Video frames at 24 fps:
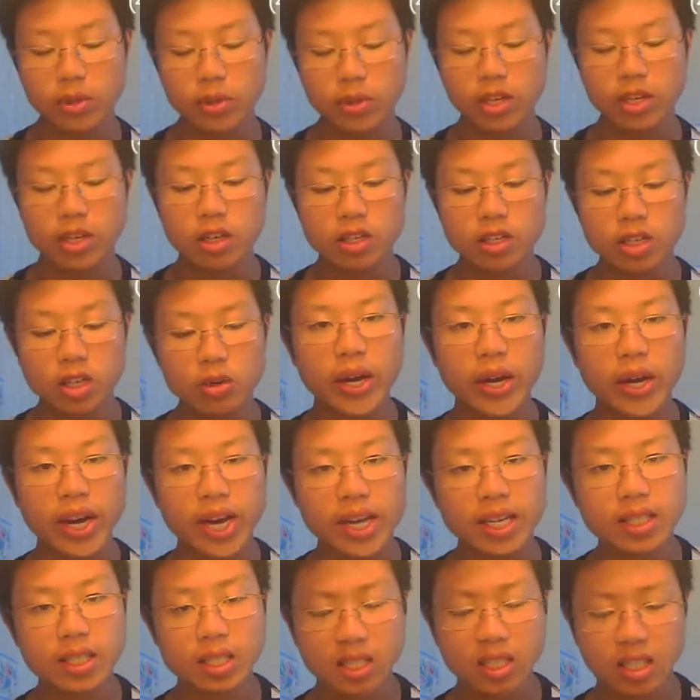Because our
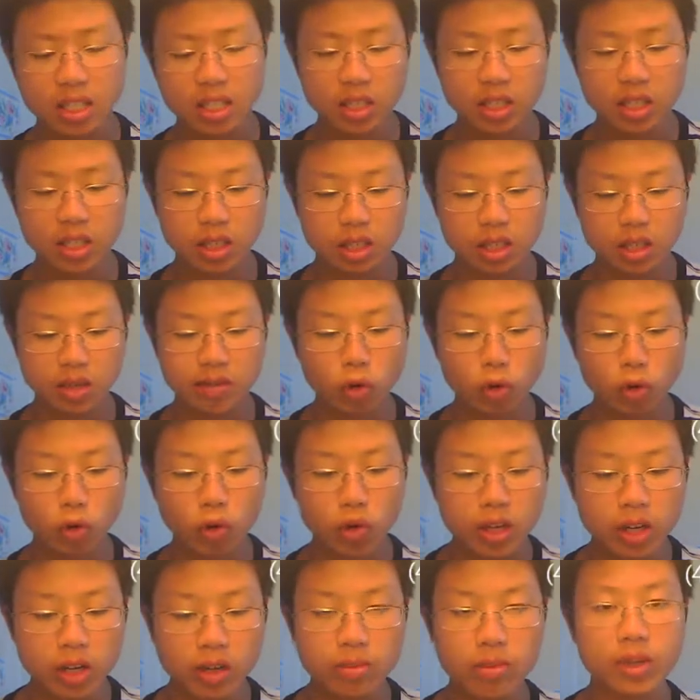mass is
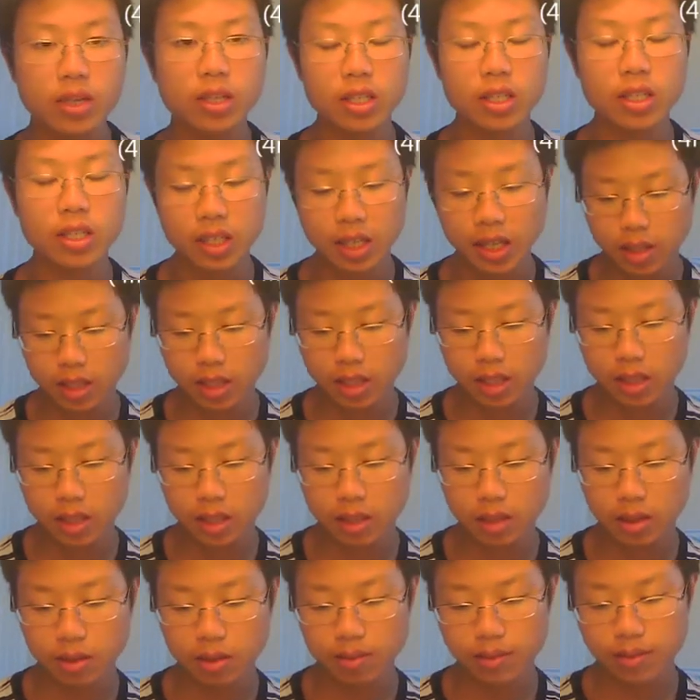4m in this
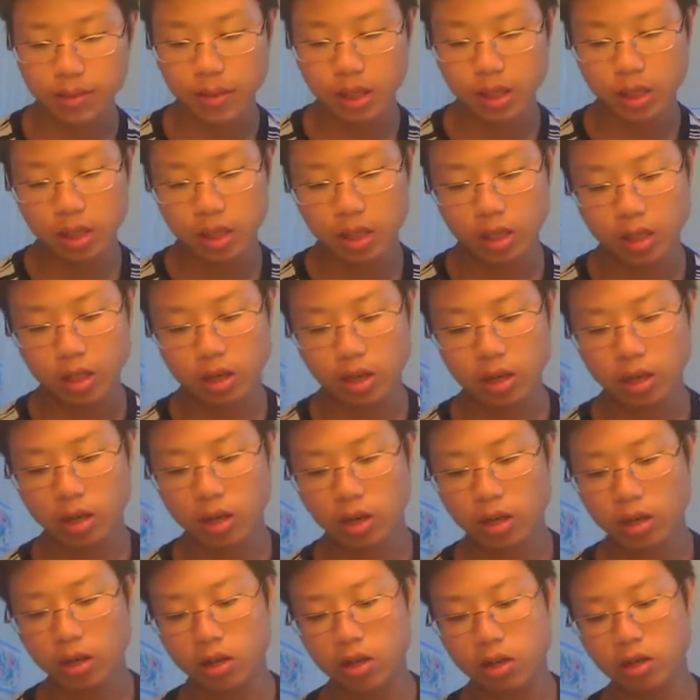case,
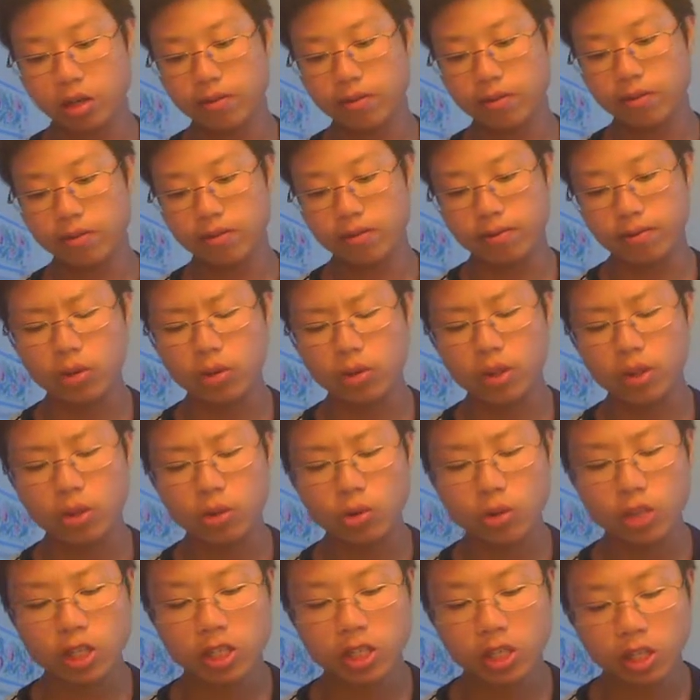our full
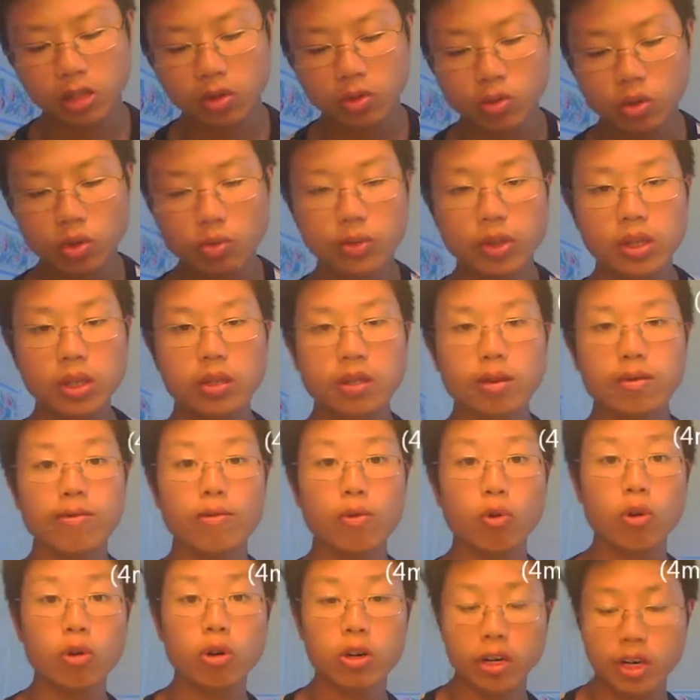equation will be
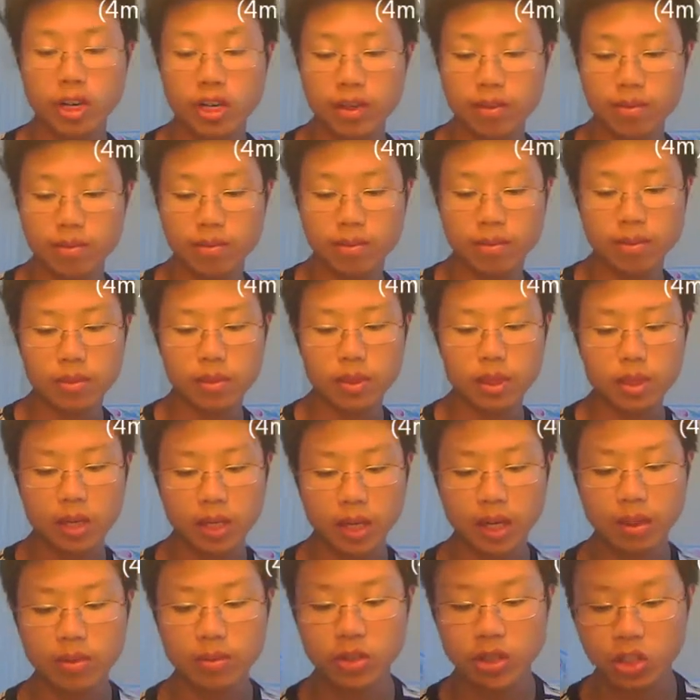4m
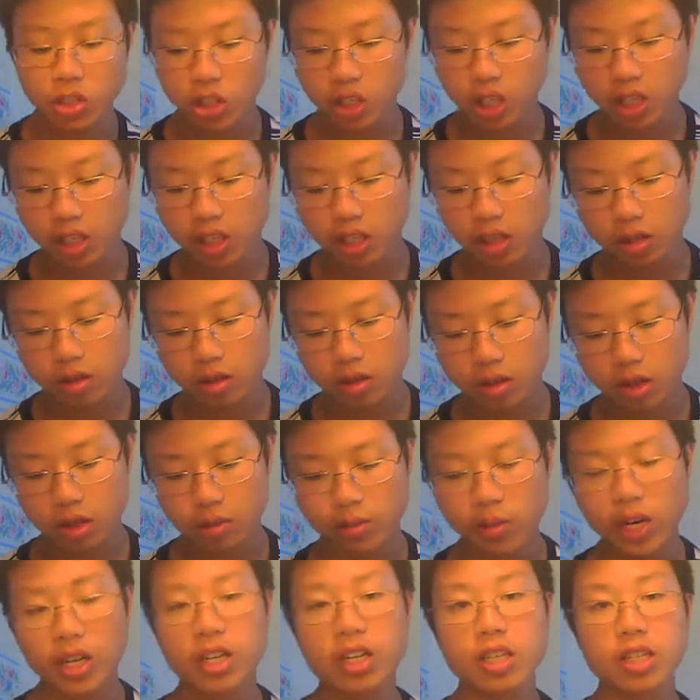times g
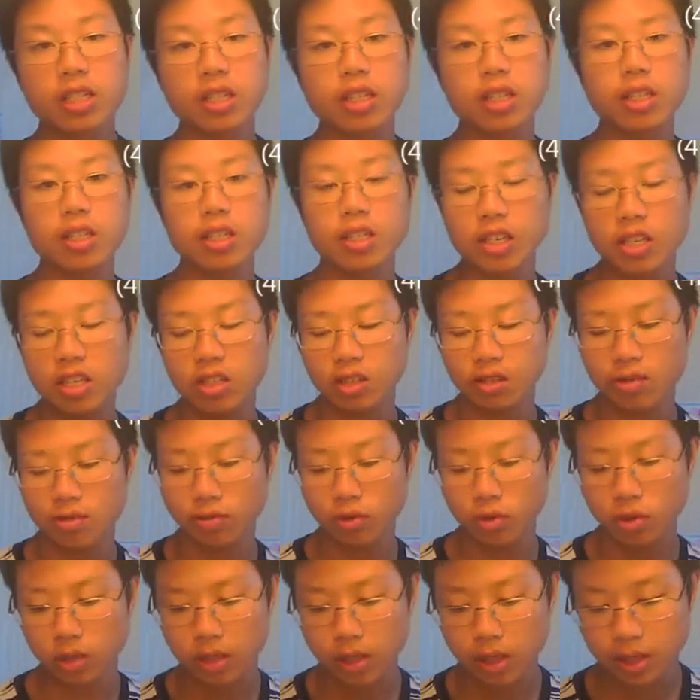minus the tension
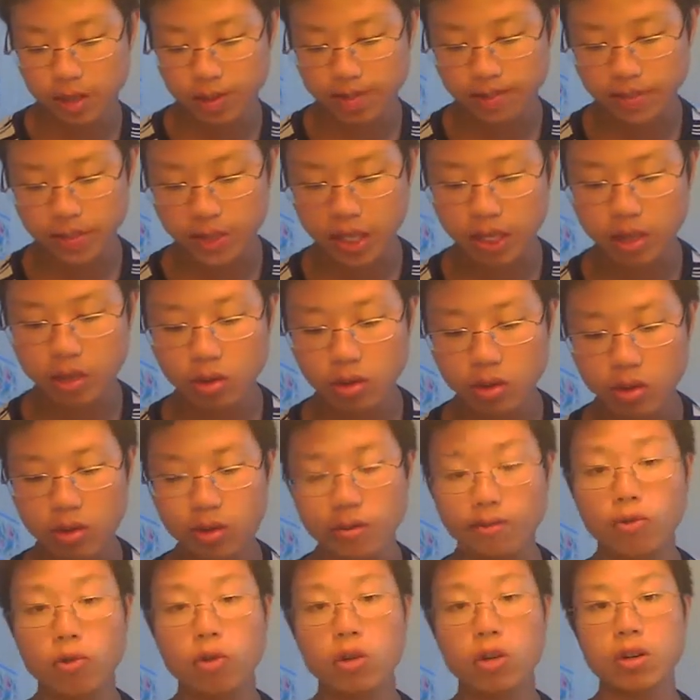force equals to
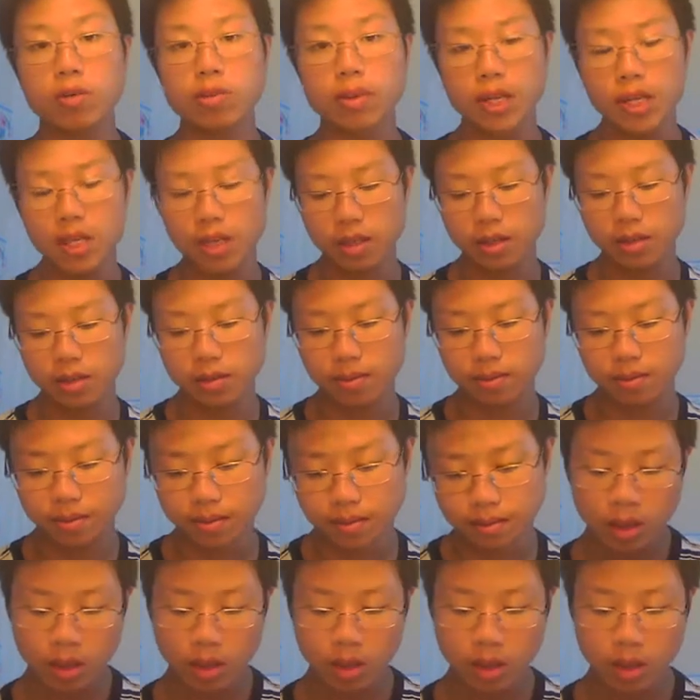4ma.
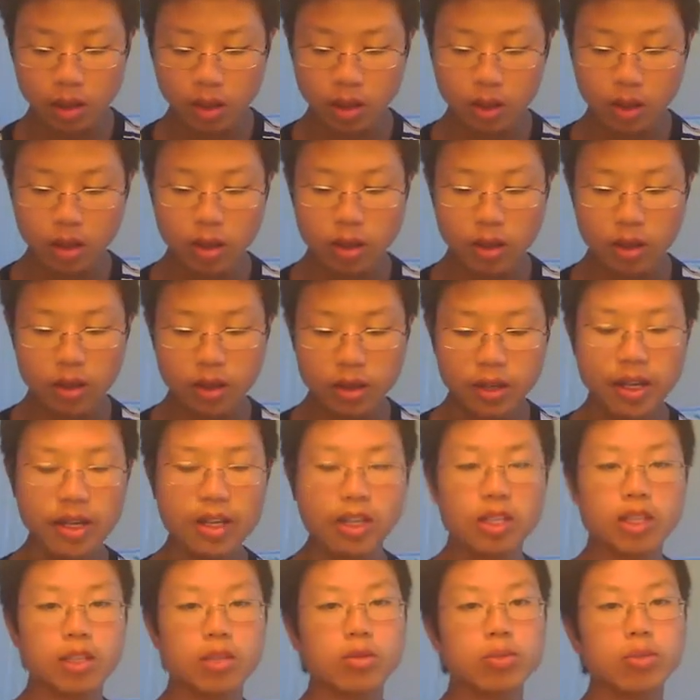
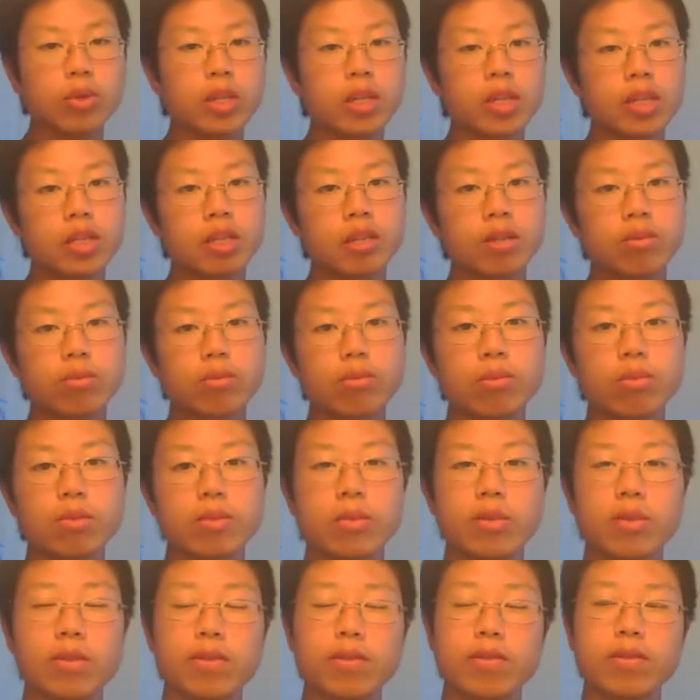Next, we can
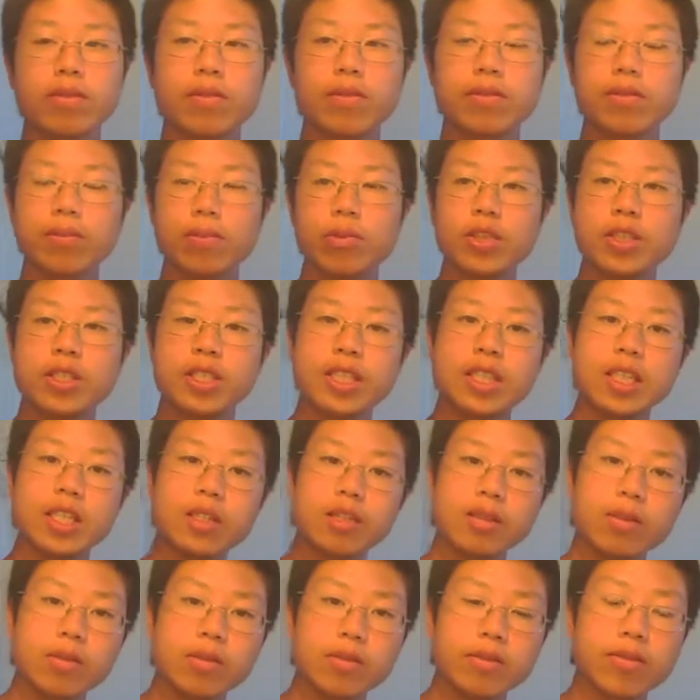proceed
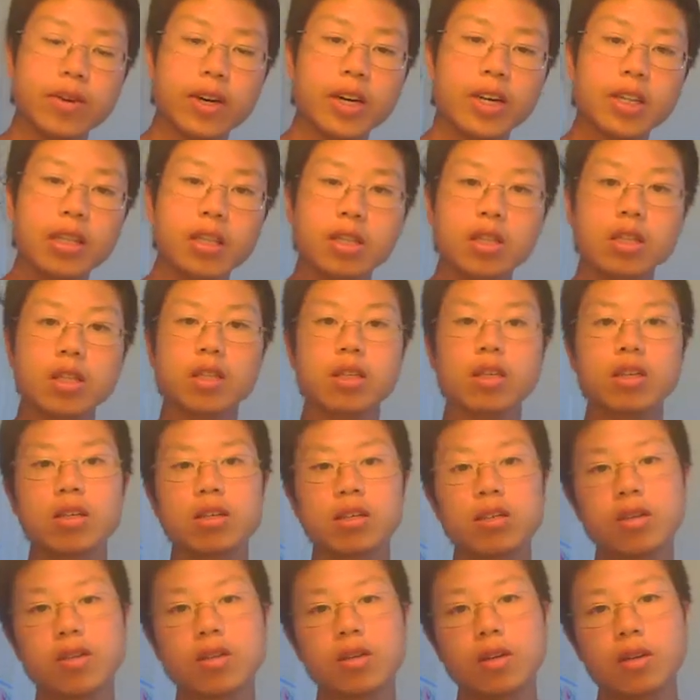to find
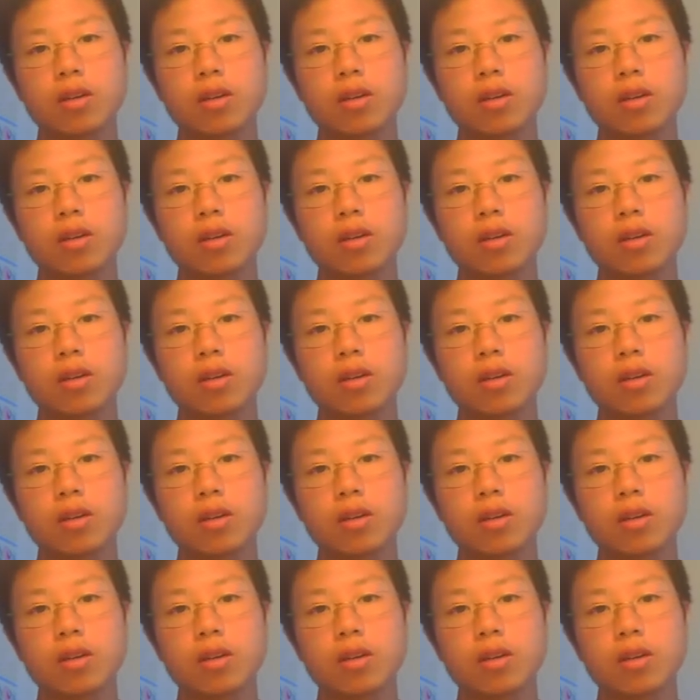the